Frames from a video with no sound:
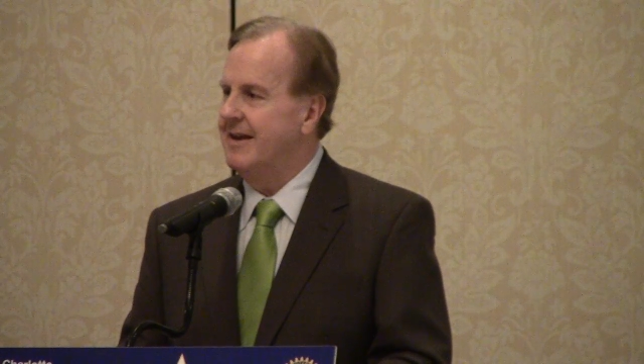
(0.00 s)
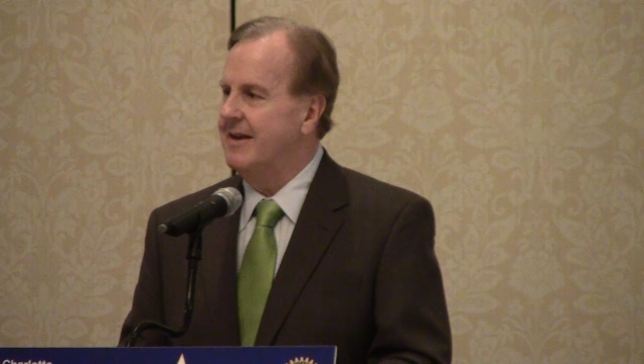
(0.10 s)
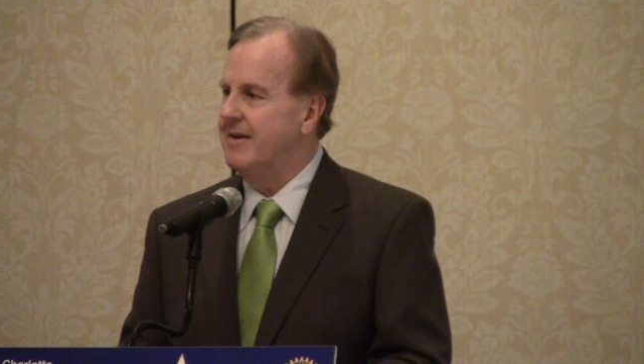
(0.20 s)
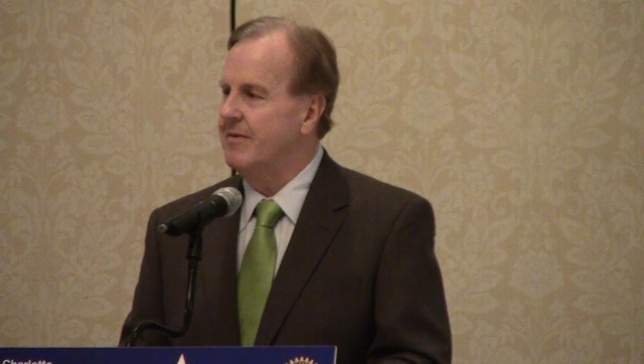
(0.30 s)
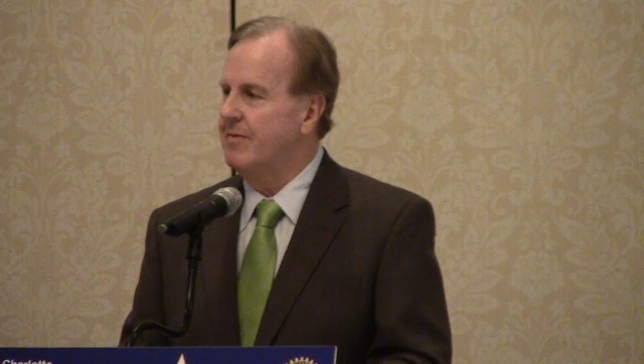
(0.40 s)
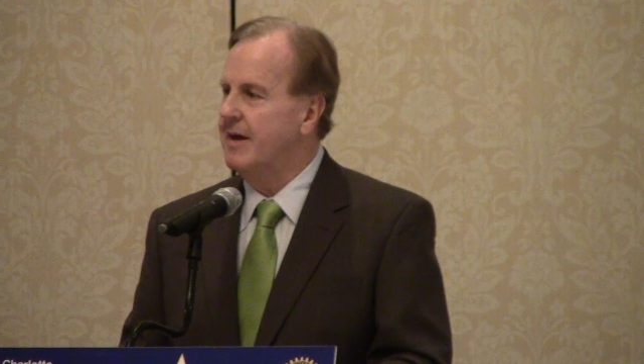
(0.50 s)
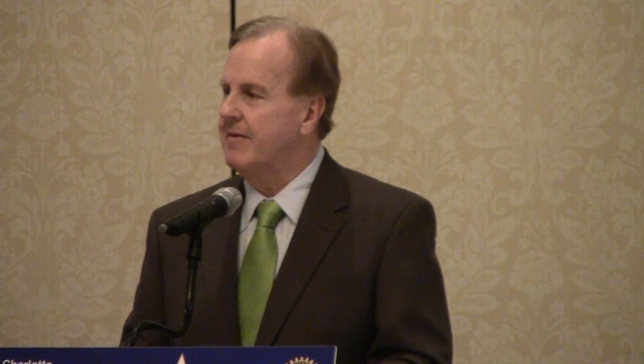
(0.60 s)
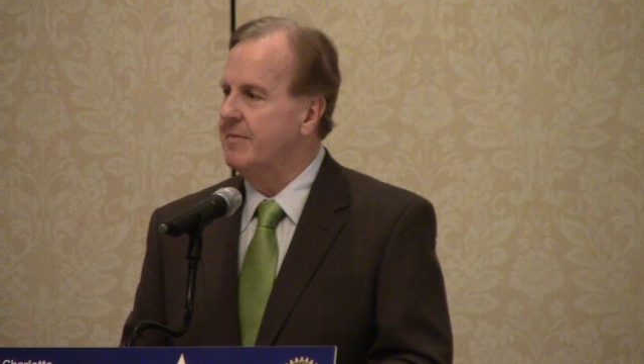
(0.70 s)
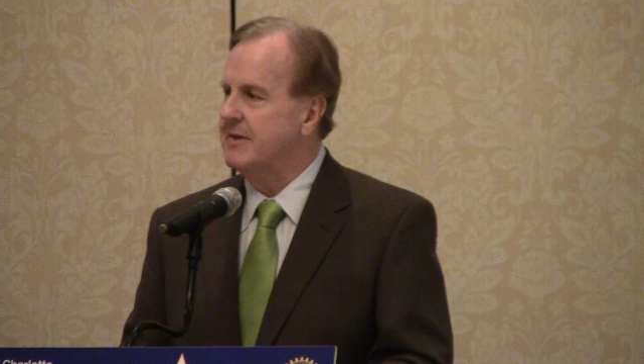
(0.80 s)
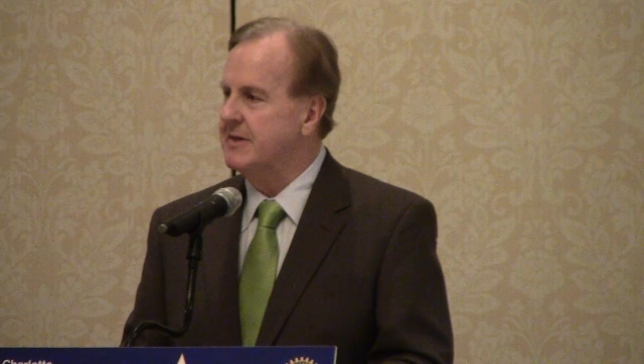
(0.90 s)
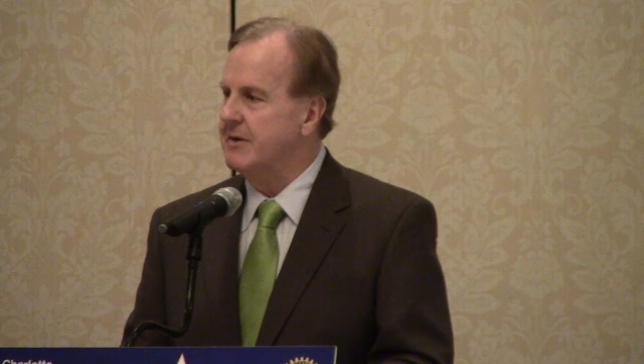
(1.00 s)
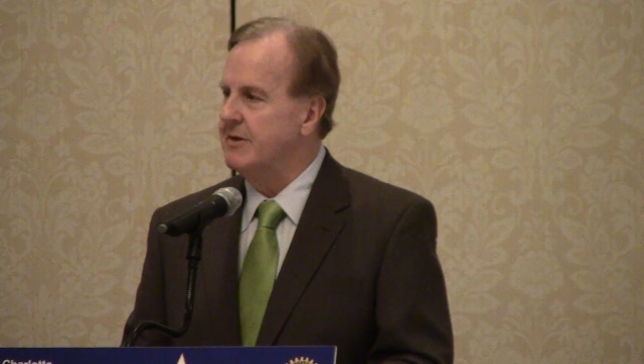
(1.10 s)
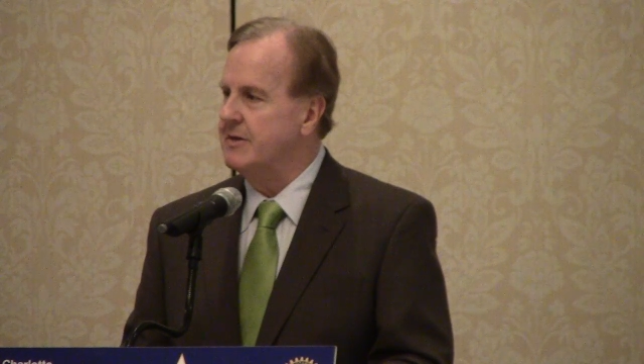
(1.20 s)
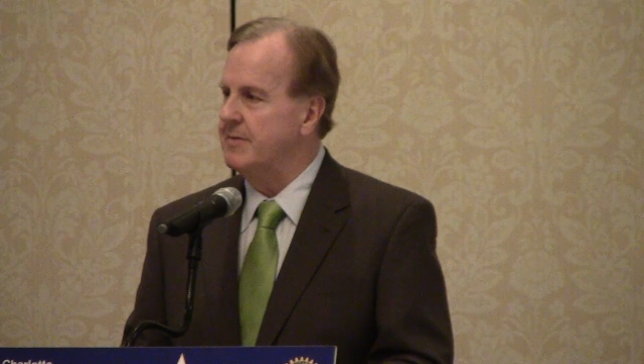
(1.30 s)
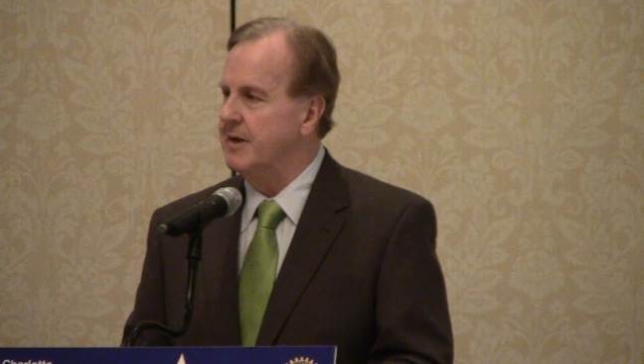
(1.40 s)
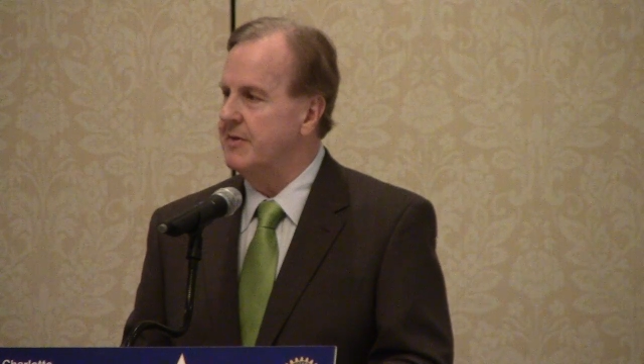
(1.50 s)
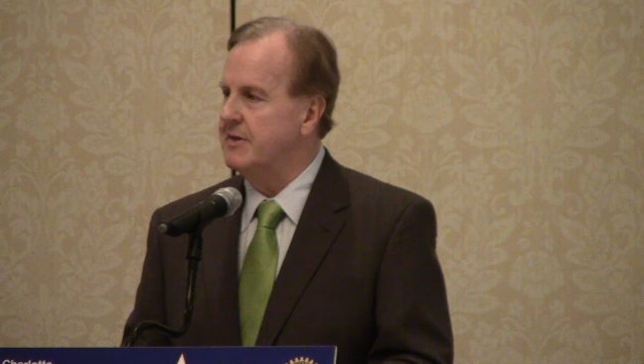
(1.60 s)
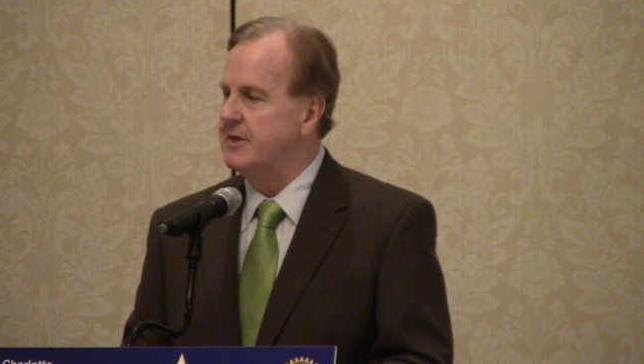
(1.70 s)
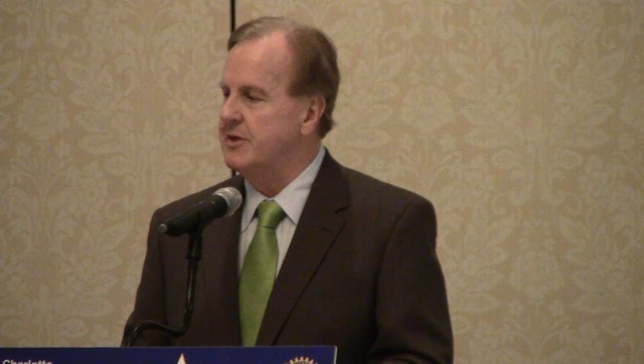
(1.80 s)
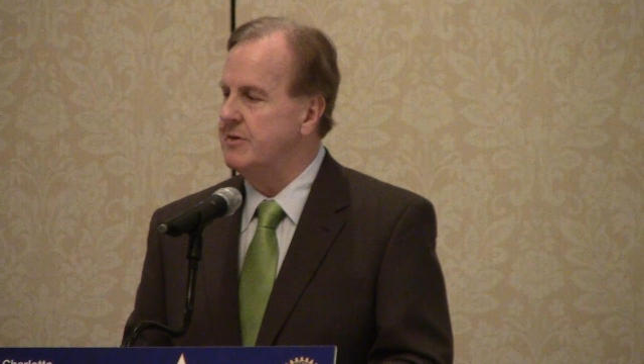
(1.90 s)
And we have to be serious about
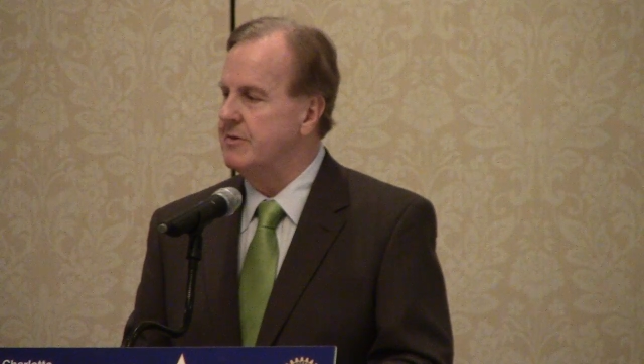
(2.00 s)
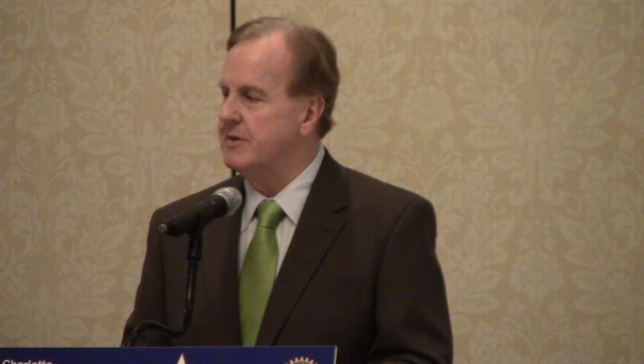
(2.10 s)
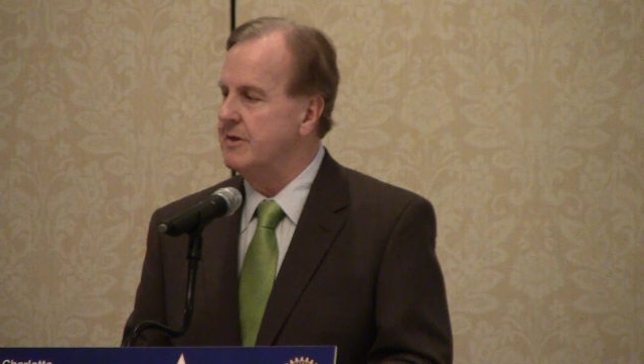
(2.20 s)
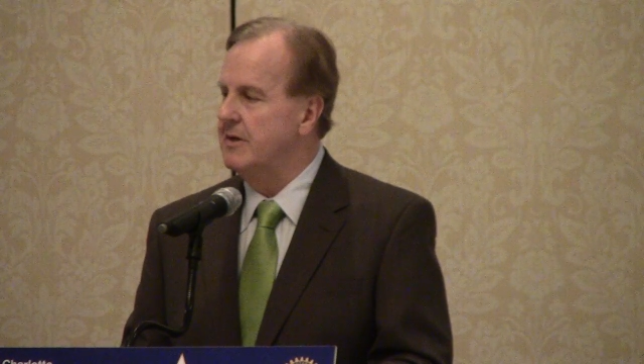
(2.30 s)
these issues